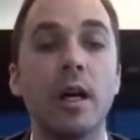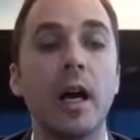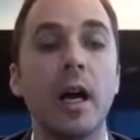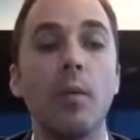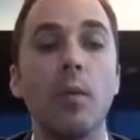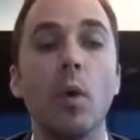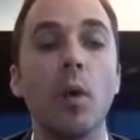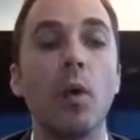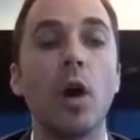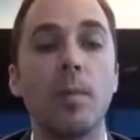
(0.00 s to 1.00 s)

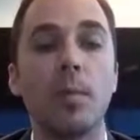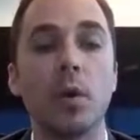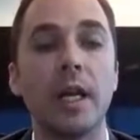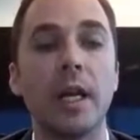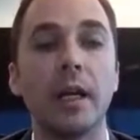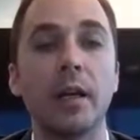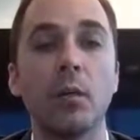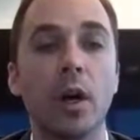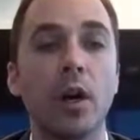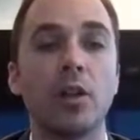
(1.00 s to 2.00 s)
what we're operating,
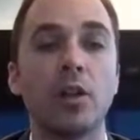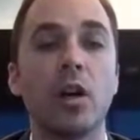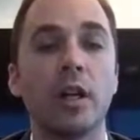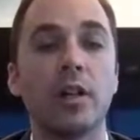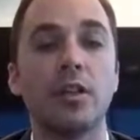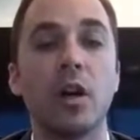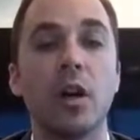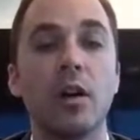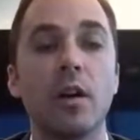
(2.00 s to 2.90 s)
what our targets are,